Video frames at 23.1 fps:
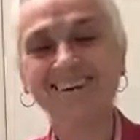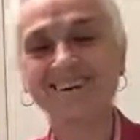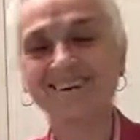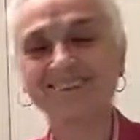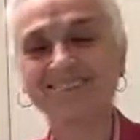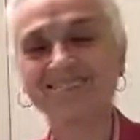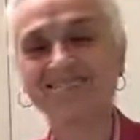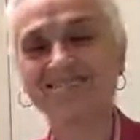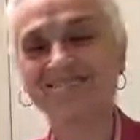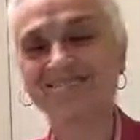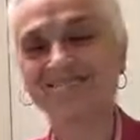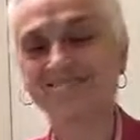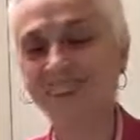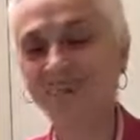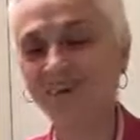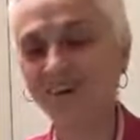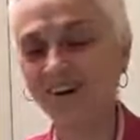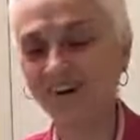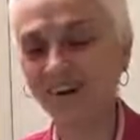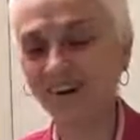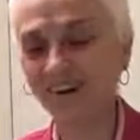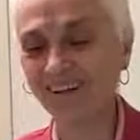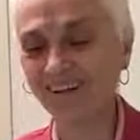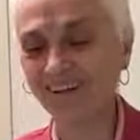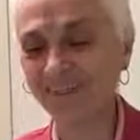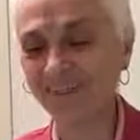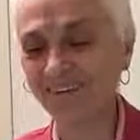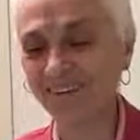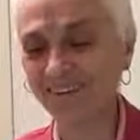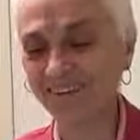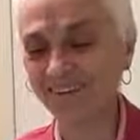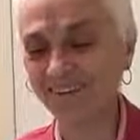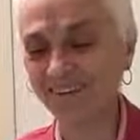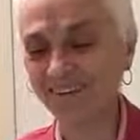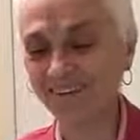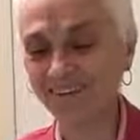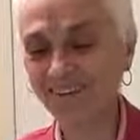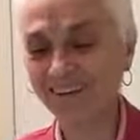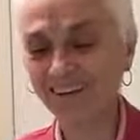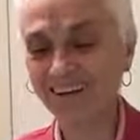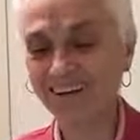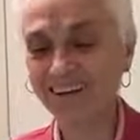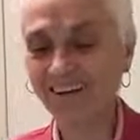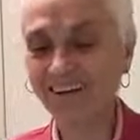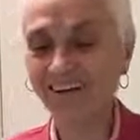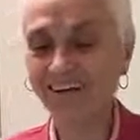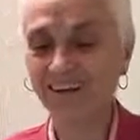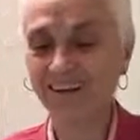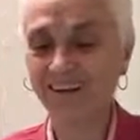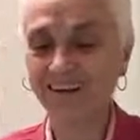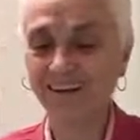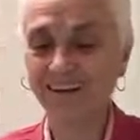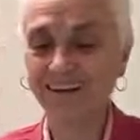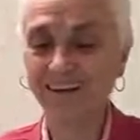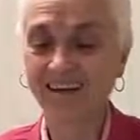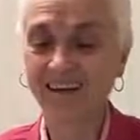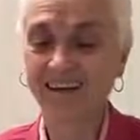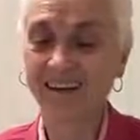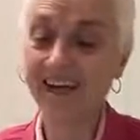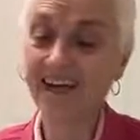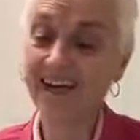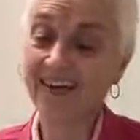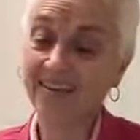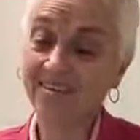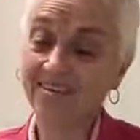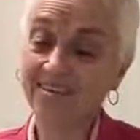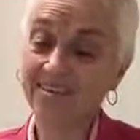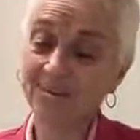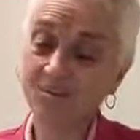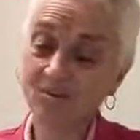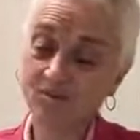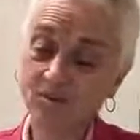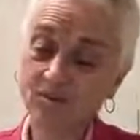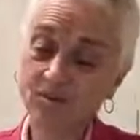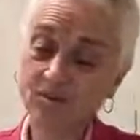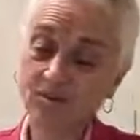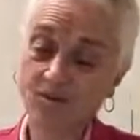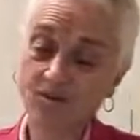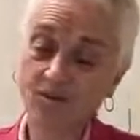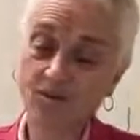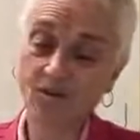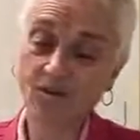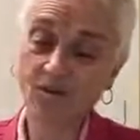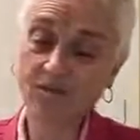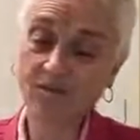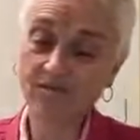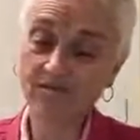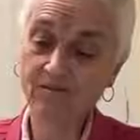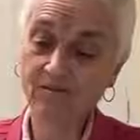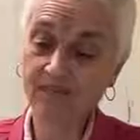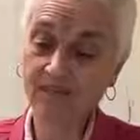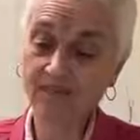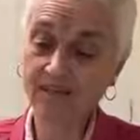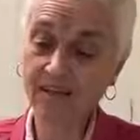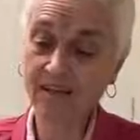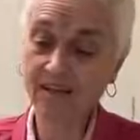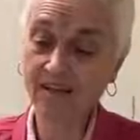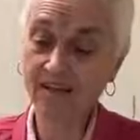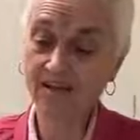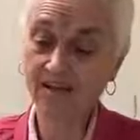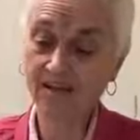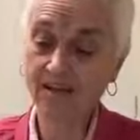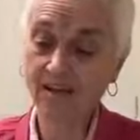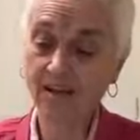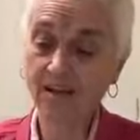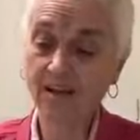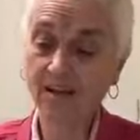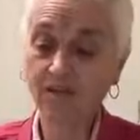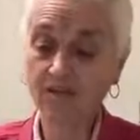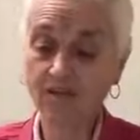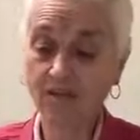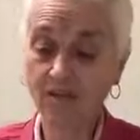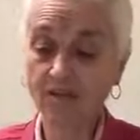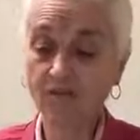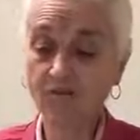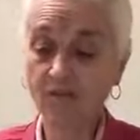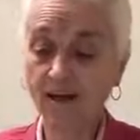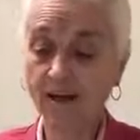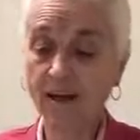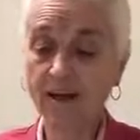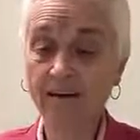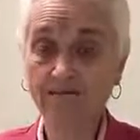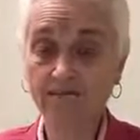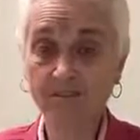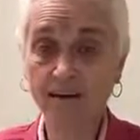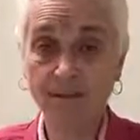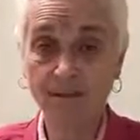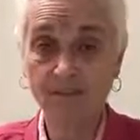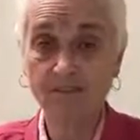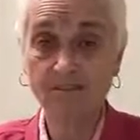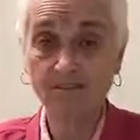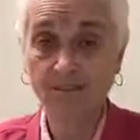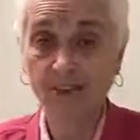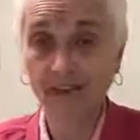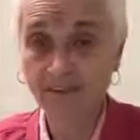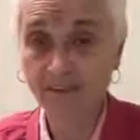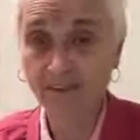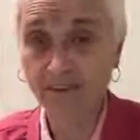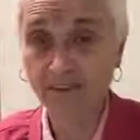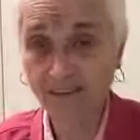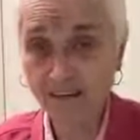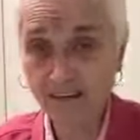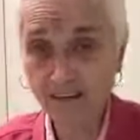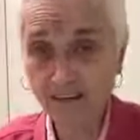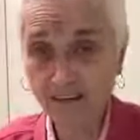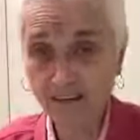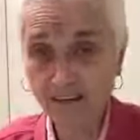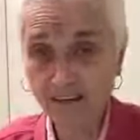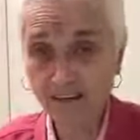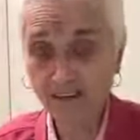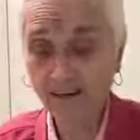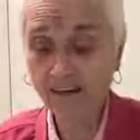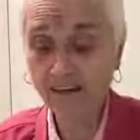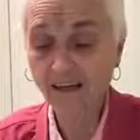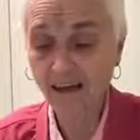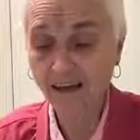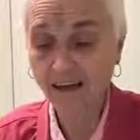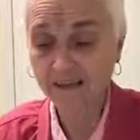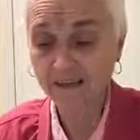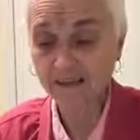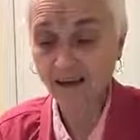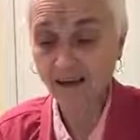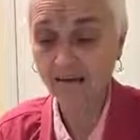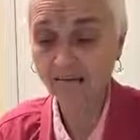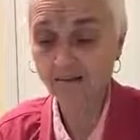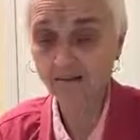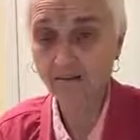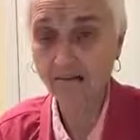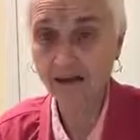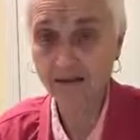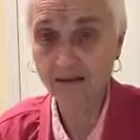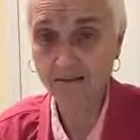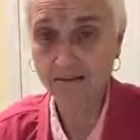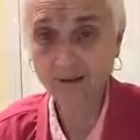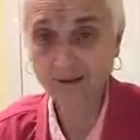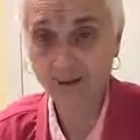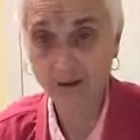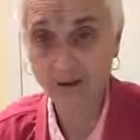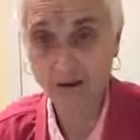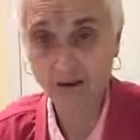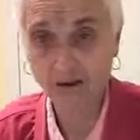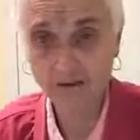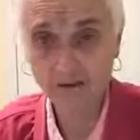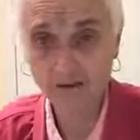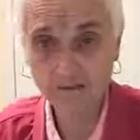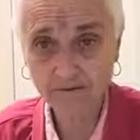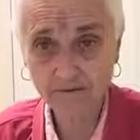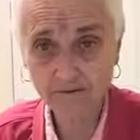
It was joy all around. And this was the story of the sage that arrived suddenly at Dasaraj's court.